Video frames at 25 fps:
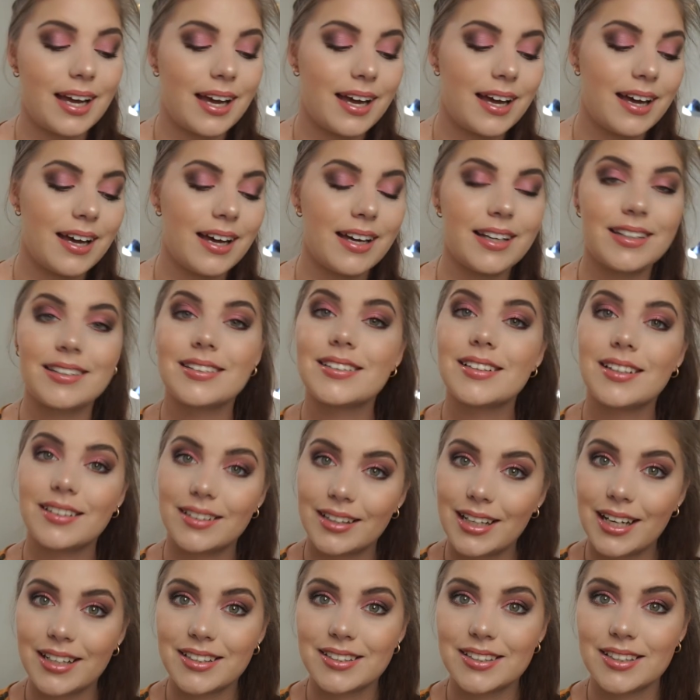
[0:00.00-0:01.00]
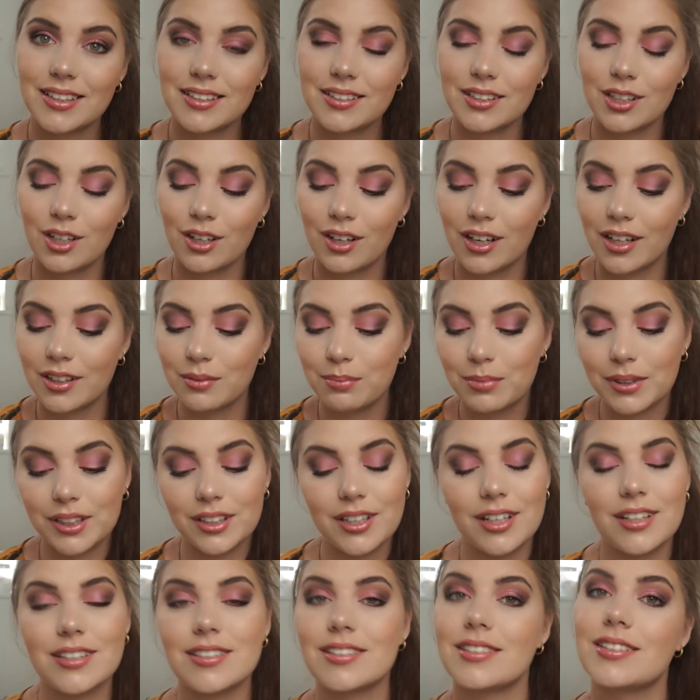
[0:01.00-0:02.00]
and that says a lot
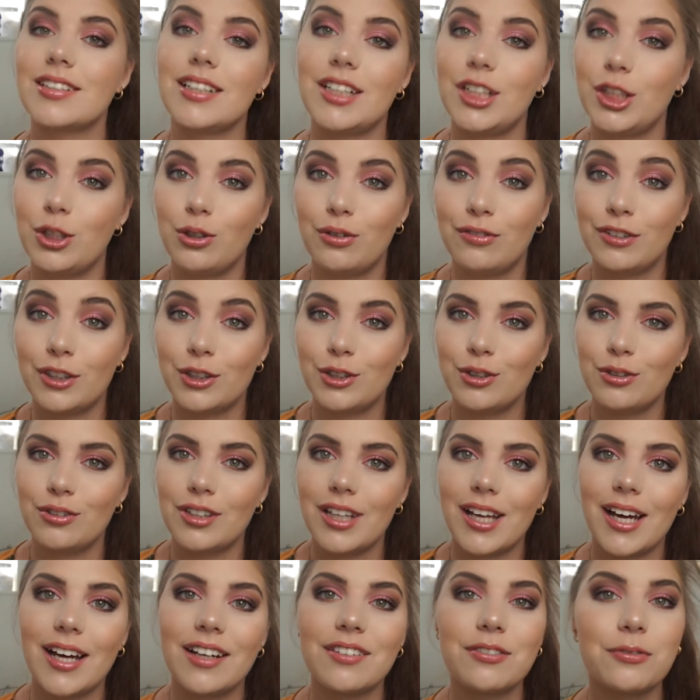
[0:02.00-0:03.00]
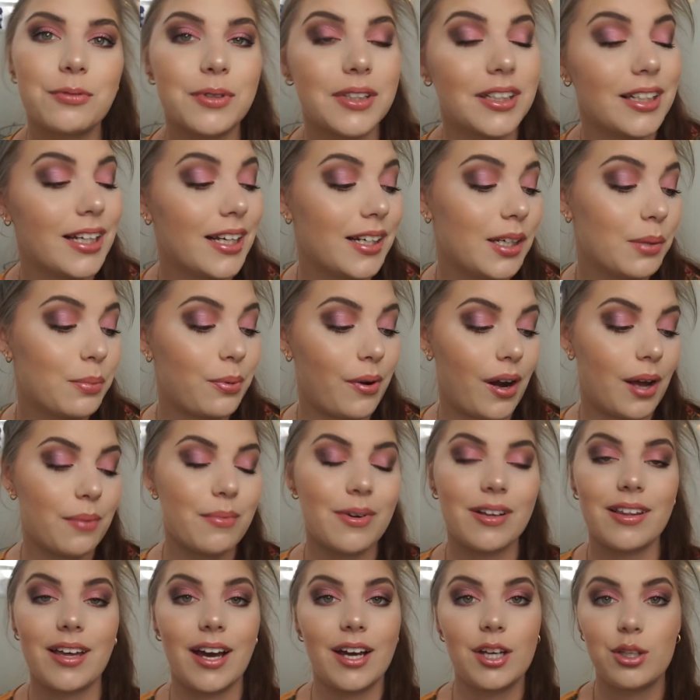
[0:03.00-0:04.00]
because they never do that with any
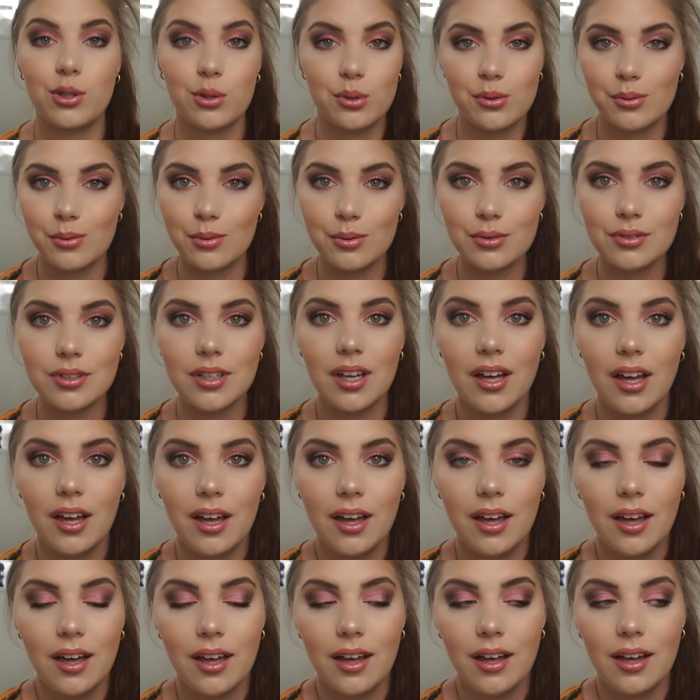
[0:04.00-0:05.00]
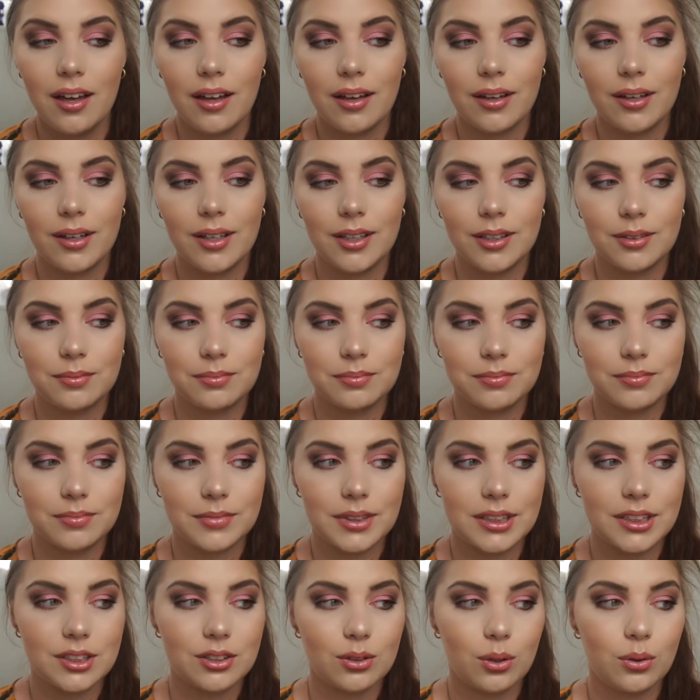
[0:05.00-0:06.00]
primer I use. Um,
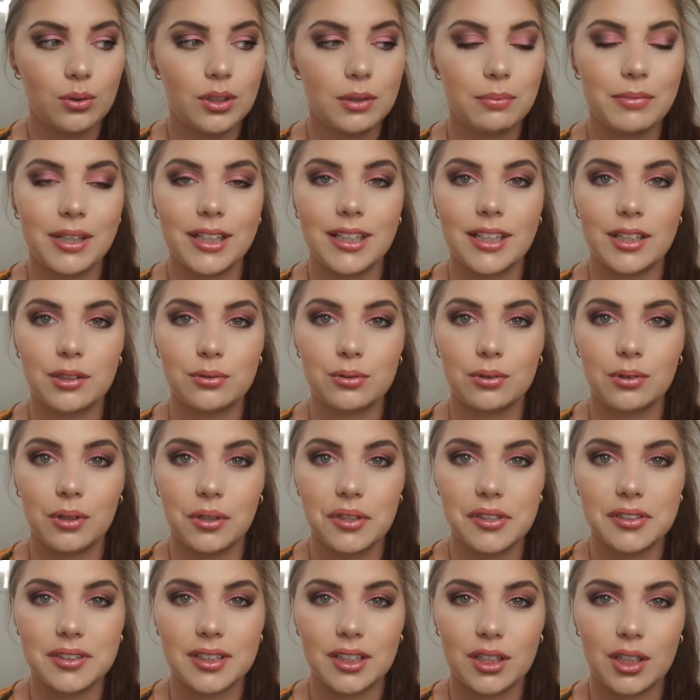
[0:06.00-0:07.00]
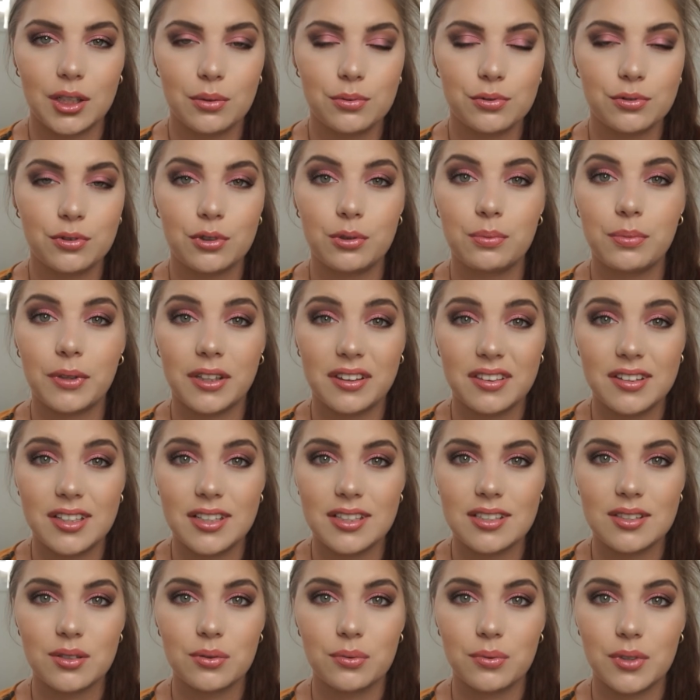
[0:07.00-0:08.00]
it's only my natural oils that come through, but
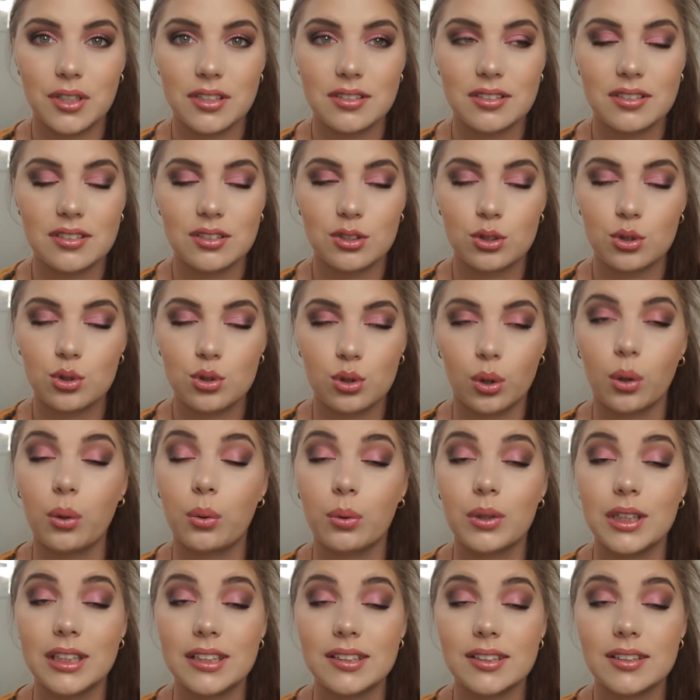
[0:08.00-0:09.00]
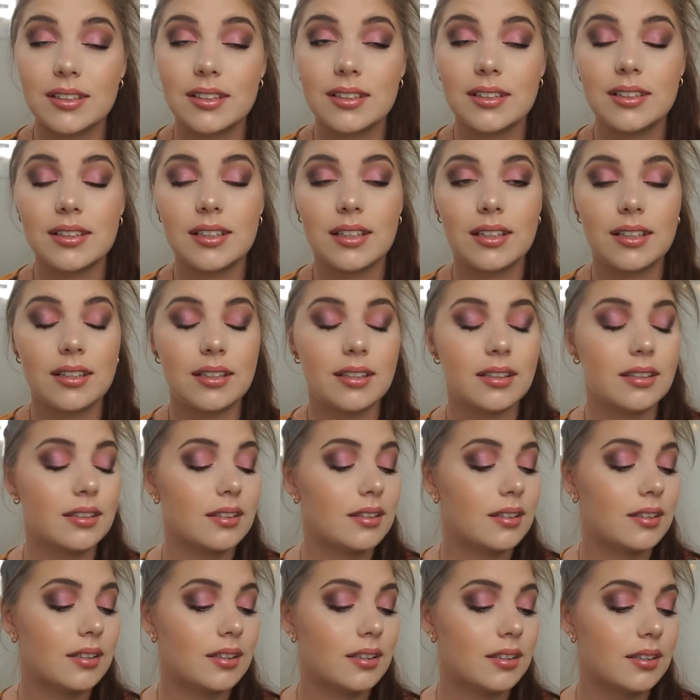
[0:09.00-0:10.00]
this was so greasy.
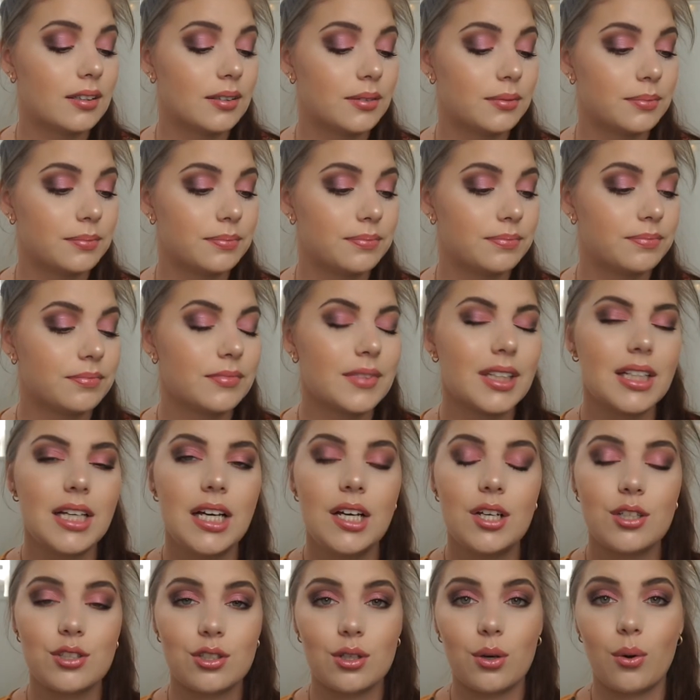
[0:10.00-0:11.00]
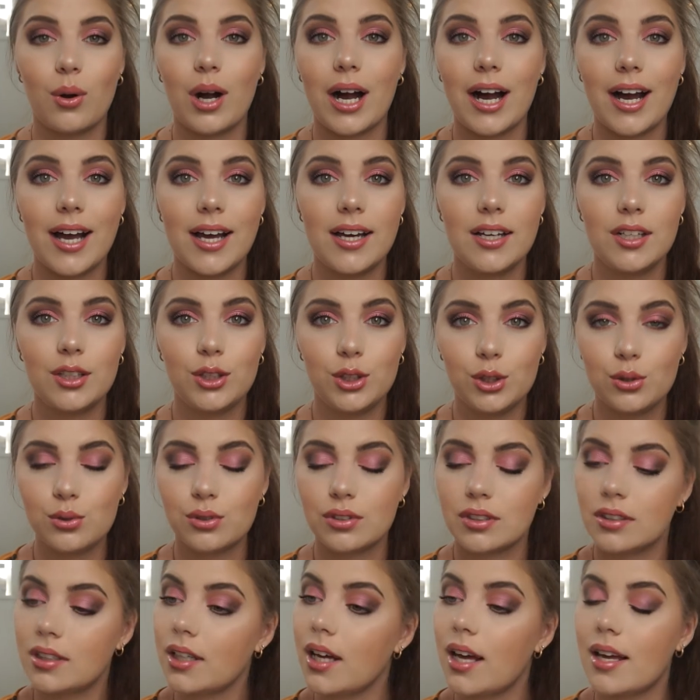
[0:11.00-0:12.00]
Um, so I
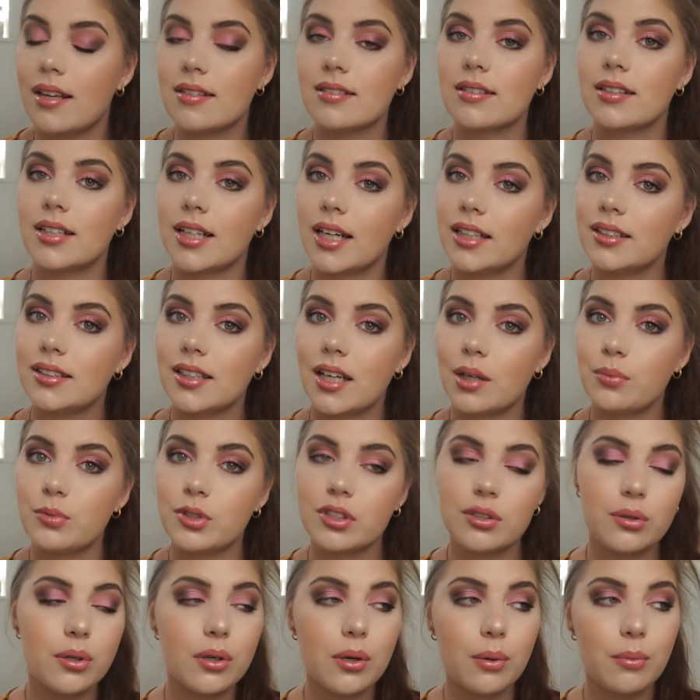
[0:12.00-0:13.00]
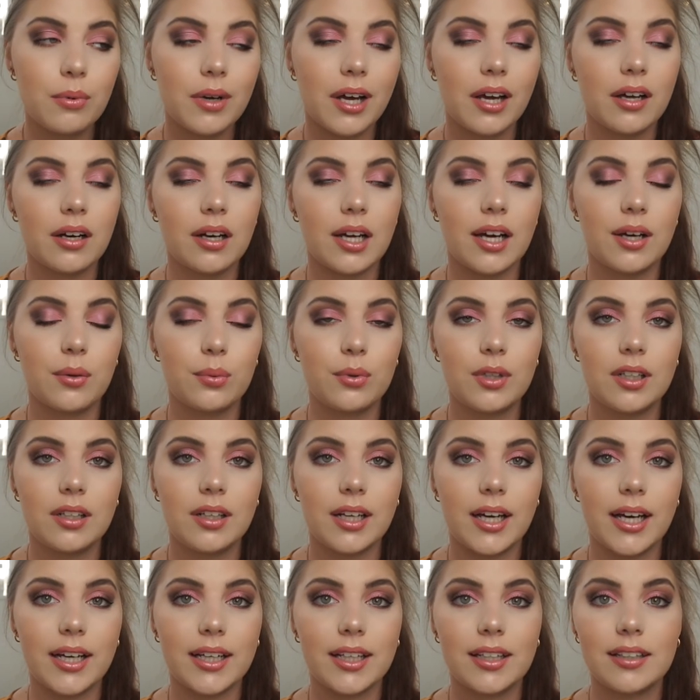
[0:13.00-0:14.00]
use it as a nighttime serum and I really
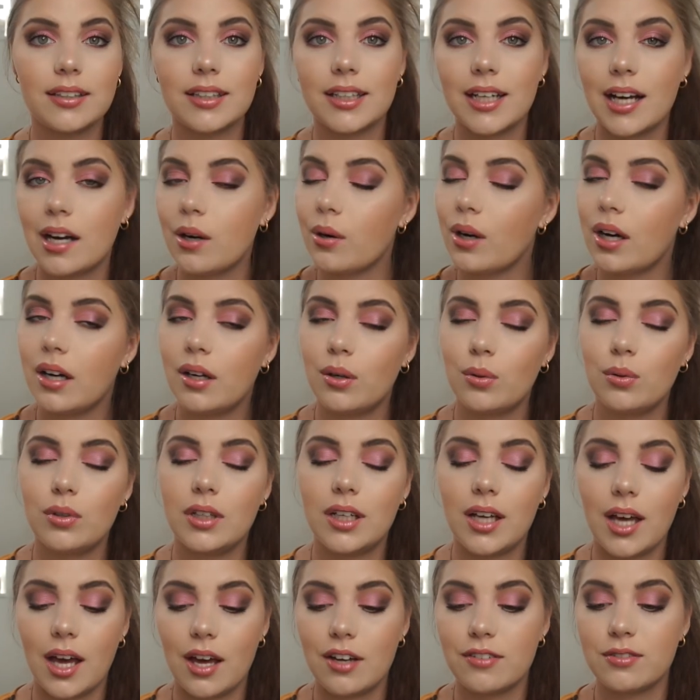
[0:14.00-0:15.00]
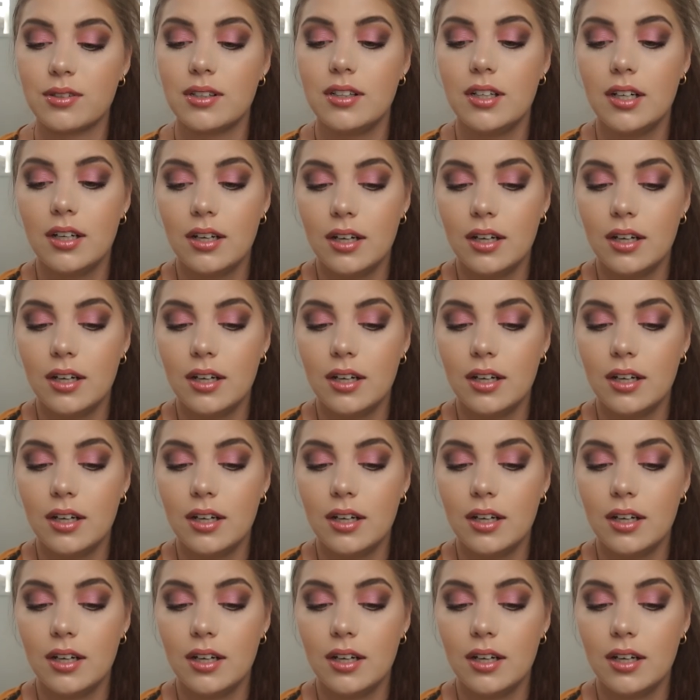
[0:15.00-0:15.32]
like it. Now I only have